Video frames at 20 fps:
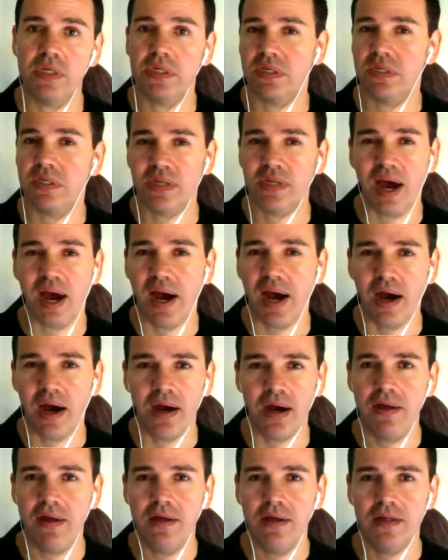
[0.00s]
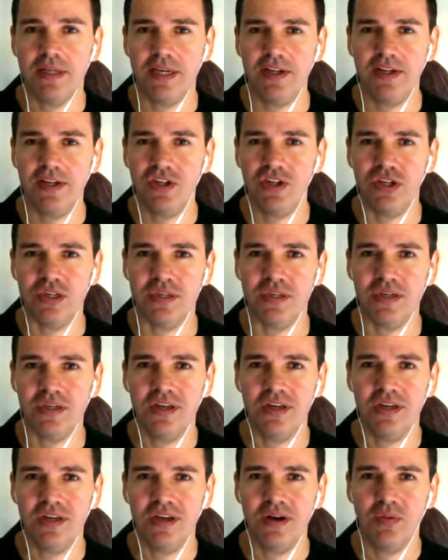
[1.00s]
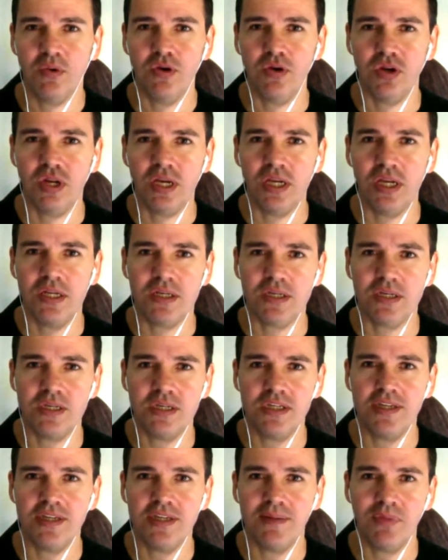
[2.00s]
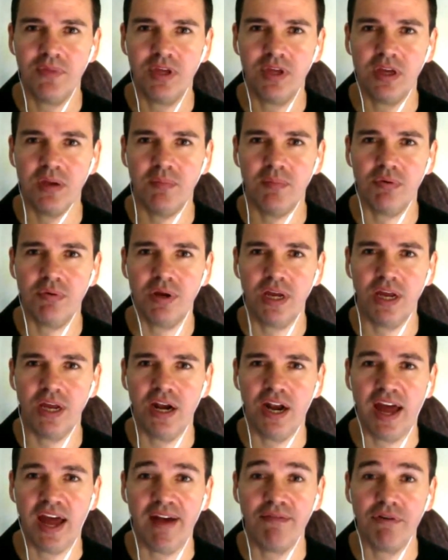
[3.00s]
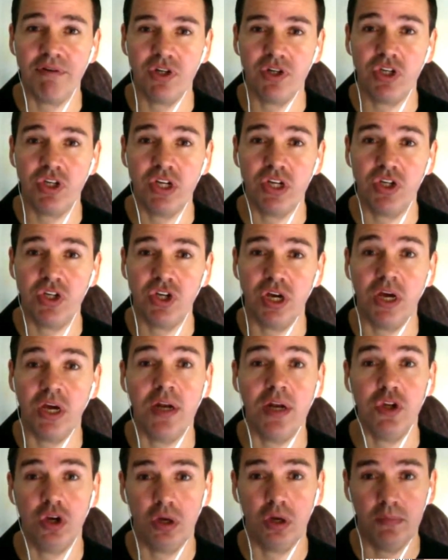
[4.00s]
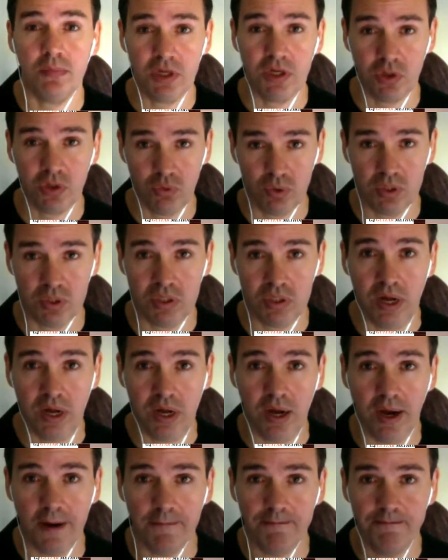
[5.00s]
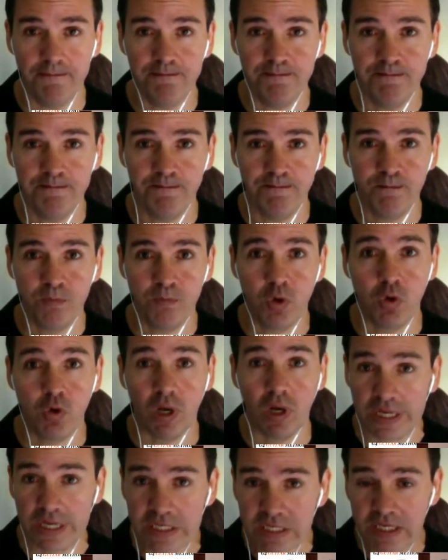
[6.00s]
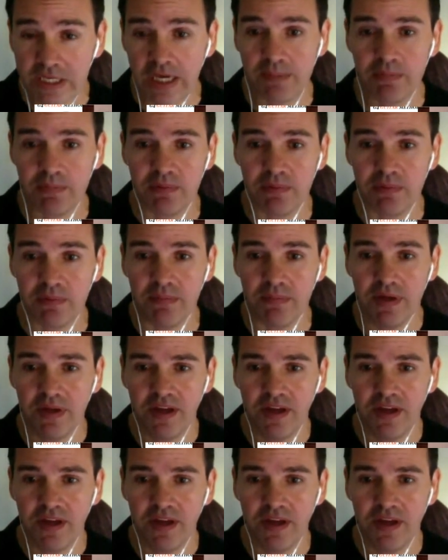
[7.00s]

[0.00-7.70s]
star teachers. What you need is a system that can bring in an average teacher and turn them into a star, or at least keep them